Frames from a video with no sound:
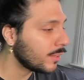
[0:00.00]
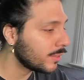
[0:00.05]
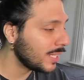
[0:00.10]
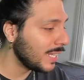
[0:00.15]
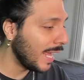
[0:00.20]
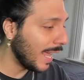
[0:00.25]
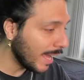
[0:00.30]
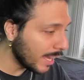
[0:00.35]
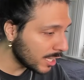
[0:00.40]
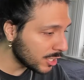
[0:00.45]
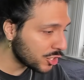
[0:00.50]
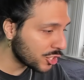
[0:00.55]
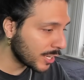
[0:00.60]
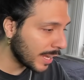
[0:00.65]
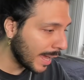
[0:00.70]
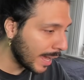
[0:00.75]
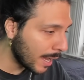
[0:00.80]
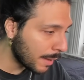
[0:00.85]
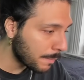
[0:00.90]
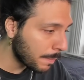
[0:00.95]
the age
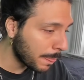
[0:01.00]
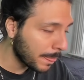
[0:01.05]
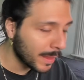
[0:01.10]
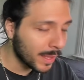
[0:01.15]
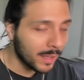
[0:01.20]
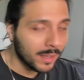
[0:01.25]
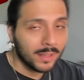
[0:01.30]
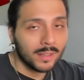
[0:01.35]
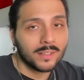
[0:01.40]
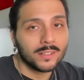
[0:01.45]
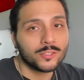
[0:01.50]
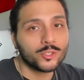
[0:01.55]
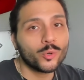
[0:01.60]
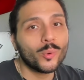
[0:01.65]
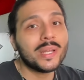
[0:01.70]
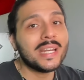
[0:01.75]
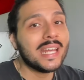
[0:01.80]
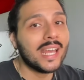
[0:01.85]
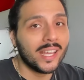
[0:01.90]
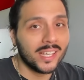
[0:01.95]
gap,
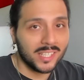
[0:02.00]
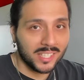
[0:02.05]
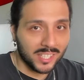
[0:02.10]
28